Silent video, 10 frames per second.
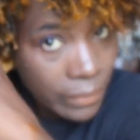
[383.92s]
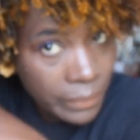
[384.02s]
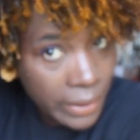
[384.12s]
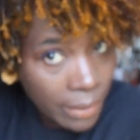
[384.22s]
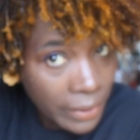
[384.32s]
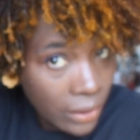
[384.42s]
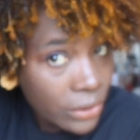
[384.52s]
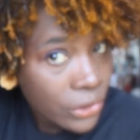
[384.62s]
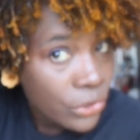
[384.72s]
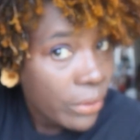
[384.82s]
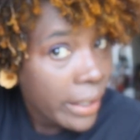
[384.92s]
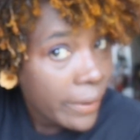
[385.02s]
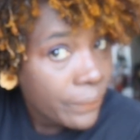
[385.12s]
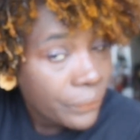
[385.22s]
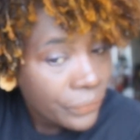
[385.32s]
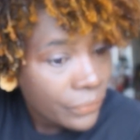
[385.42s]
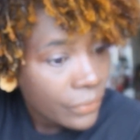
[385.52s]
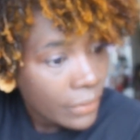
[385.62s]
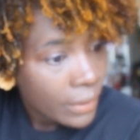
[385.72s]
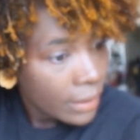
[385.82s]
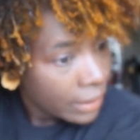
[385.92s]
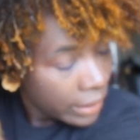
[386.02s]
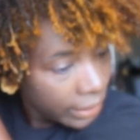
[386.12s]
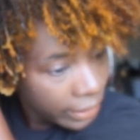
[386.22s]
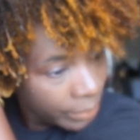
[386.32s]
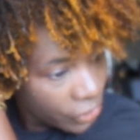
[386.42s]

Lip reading: but I'm not going to do that. Let